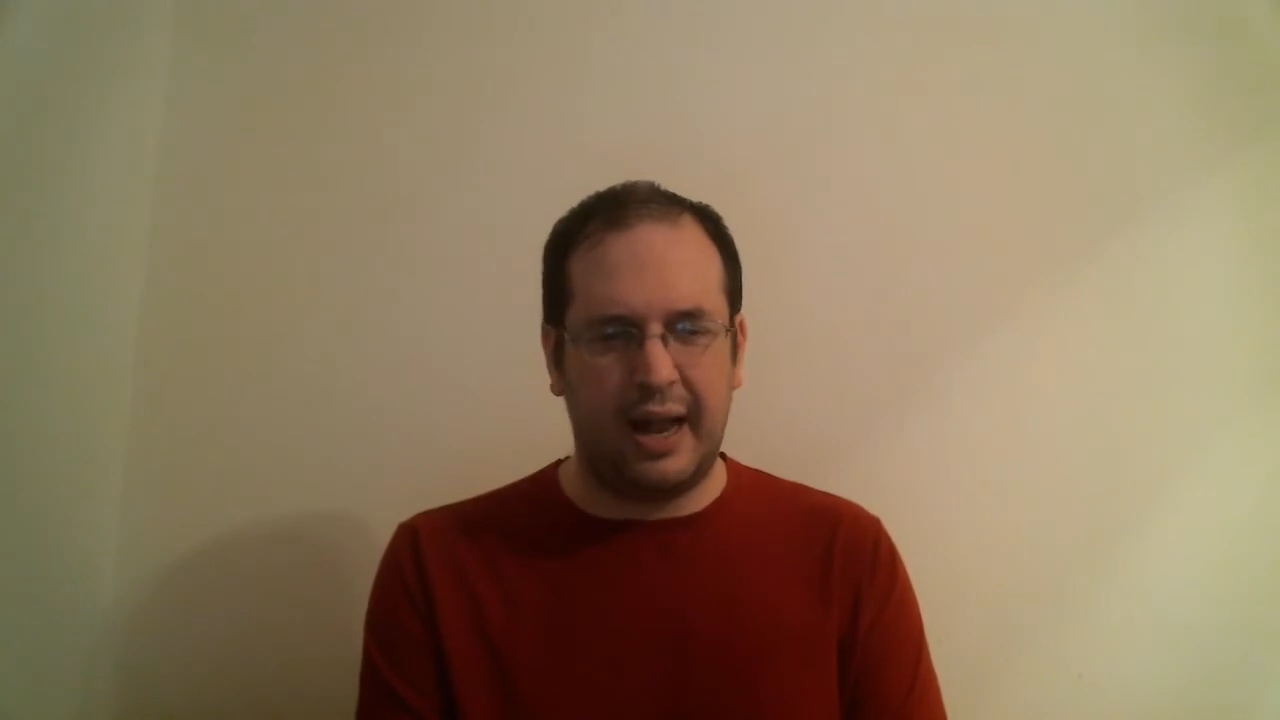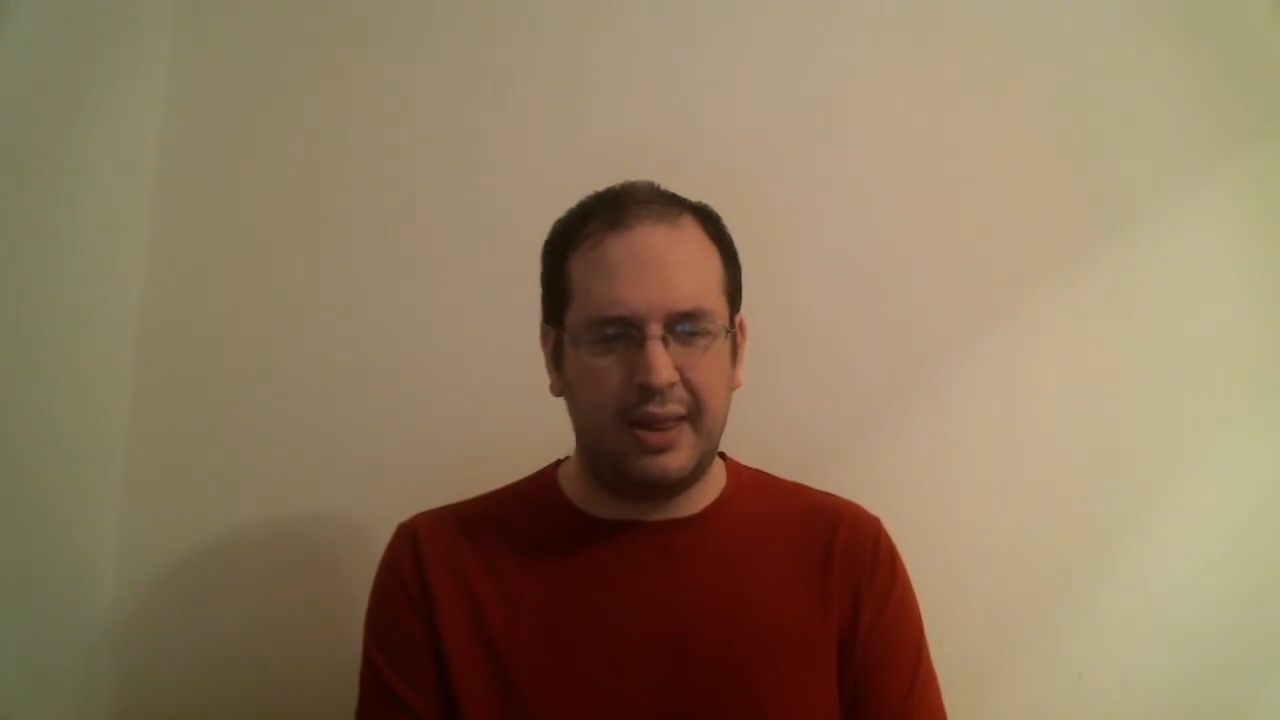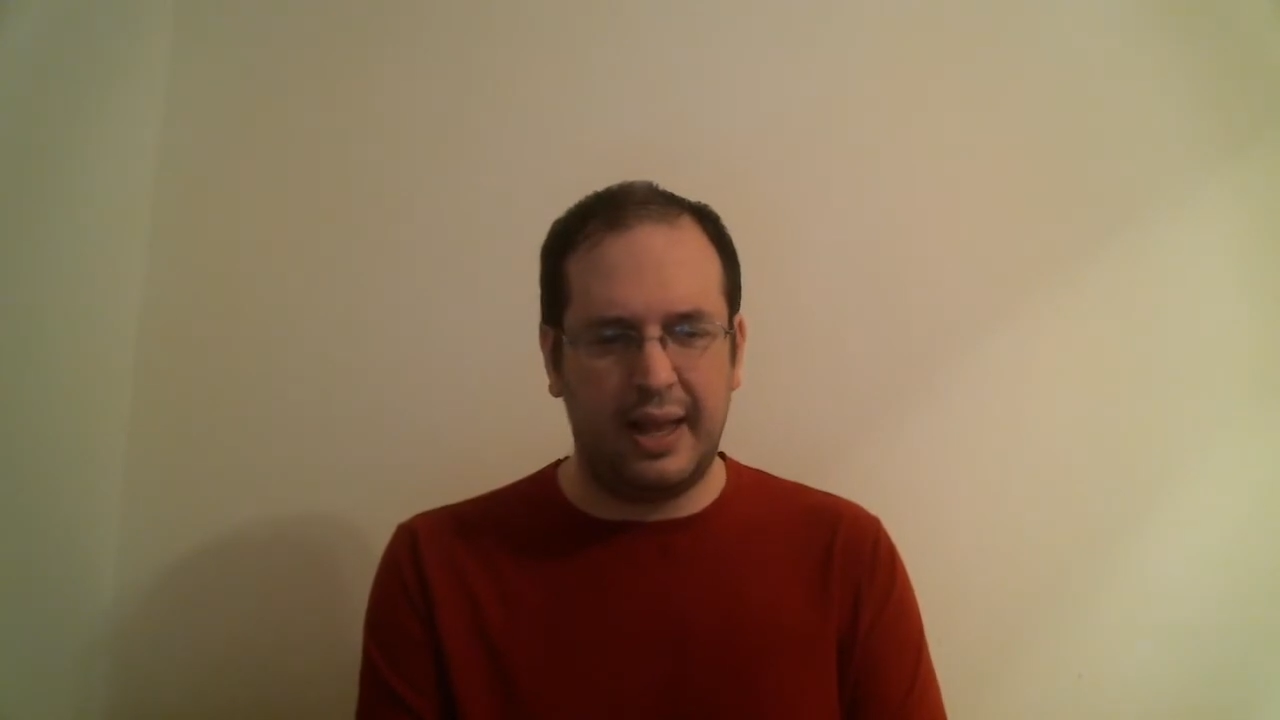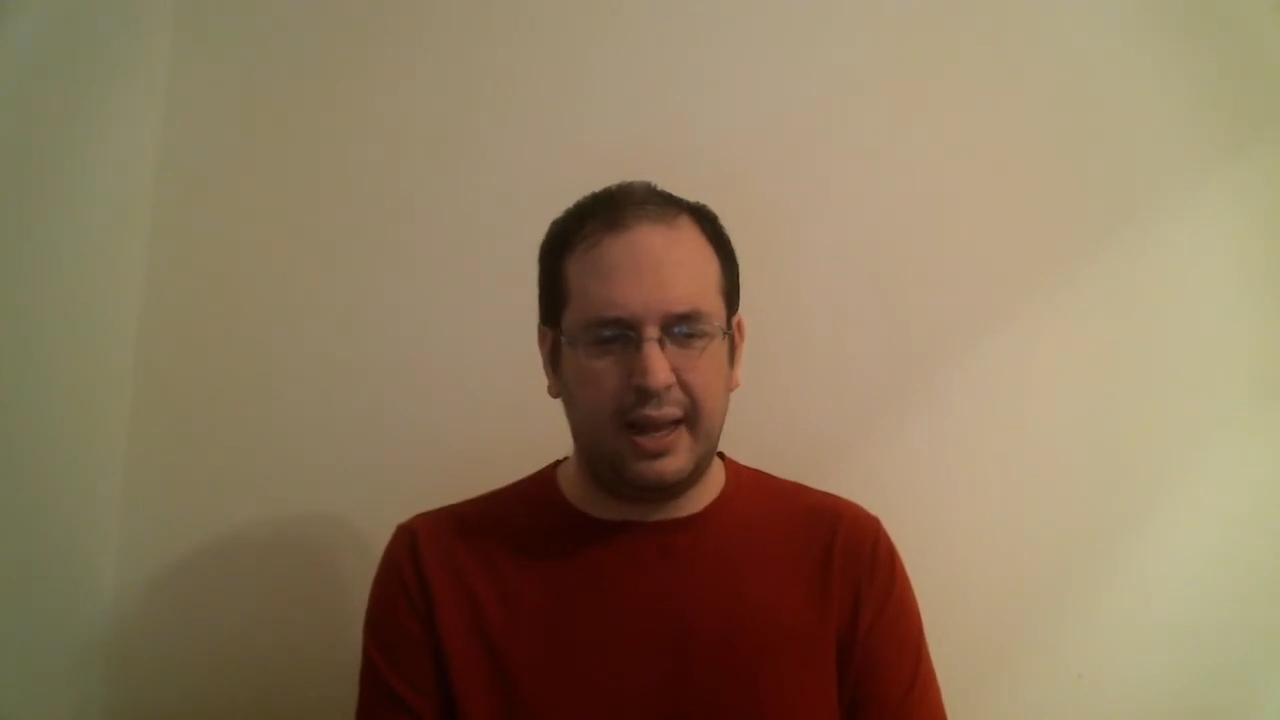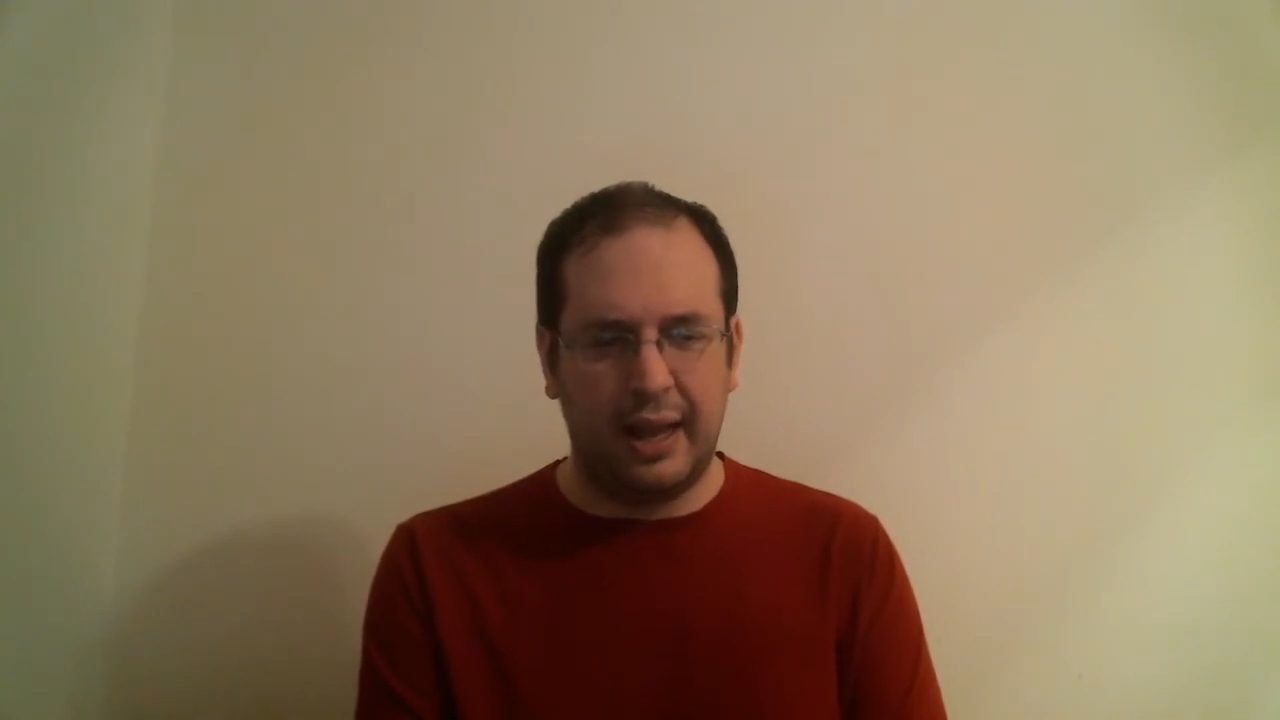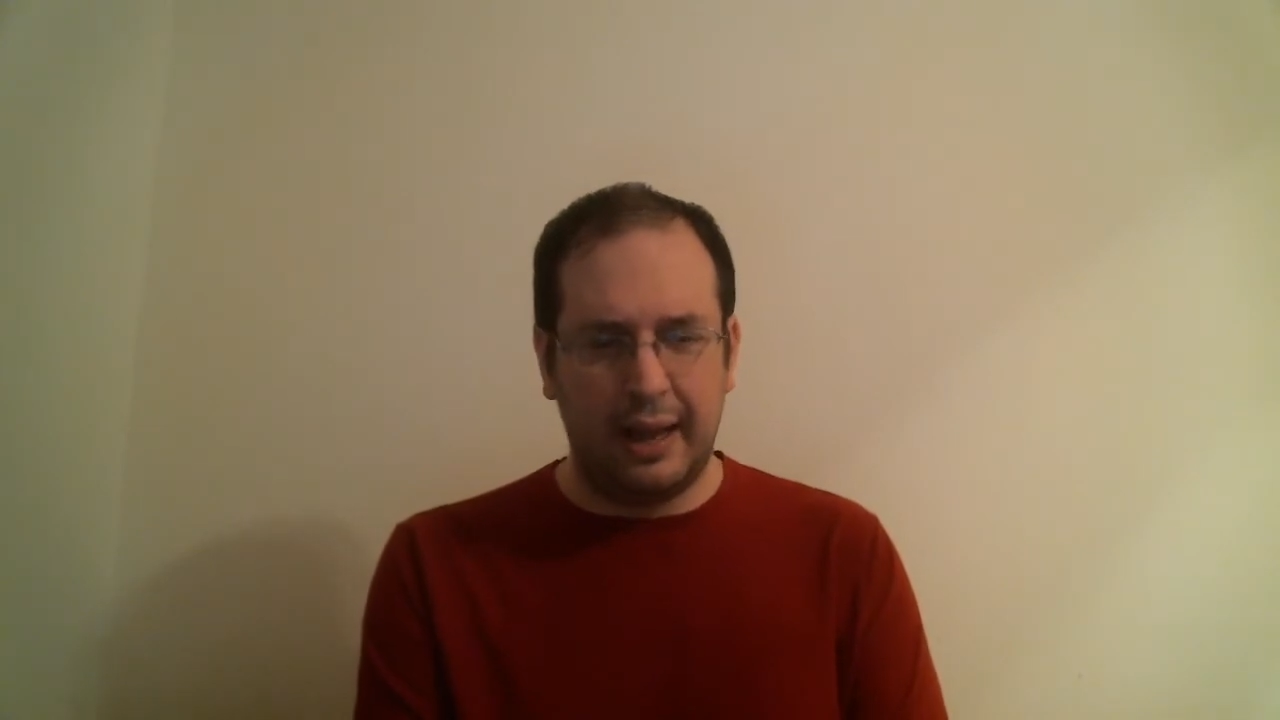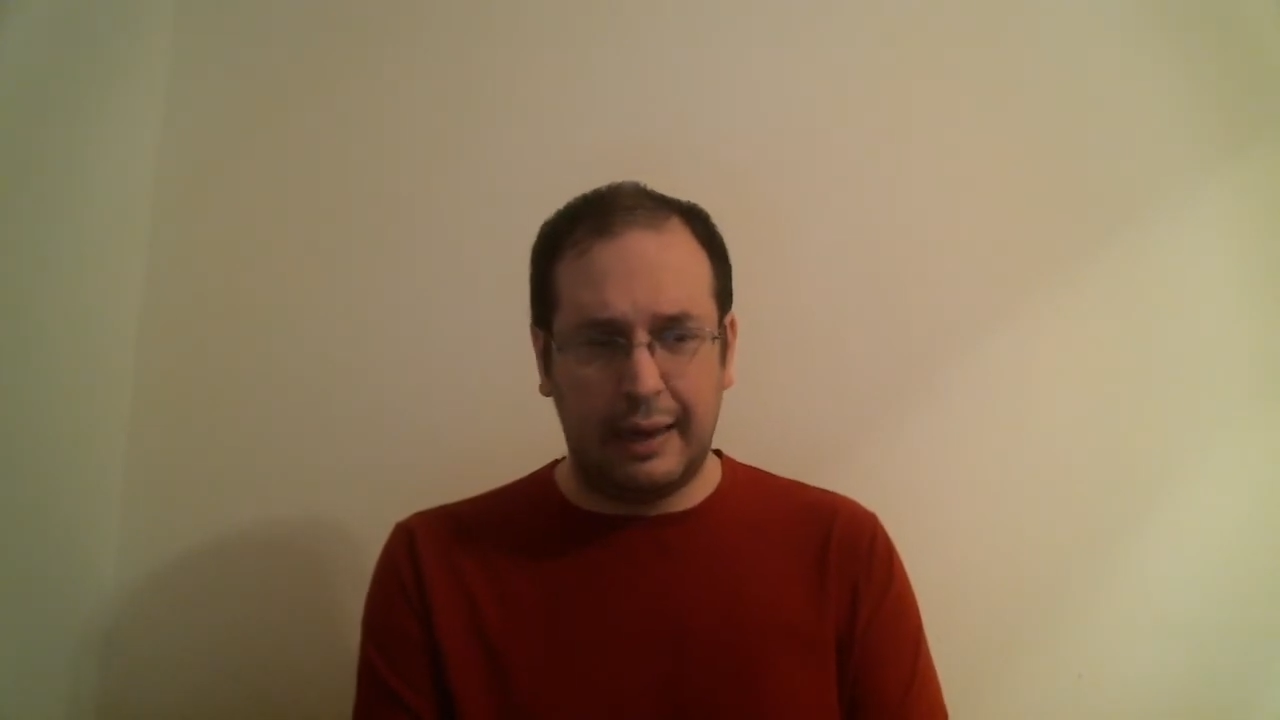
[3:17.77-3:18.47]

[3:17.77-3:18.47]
I think.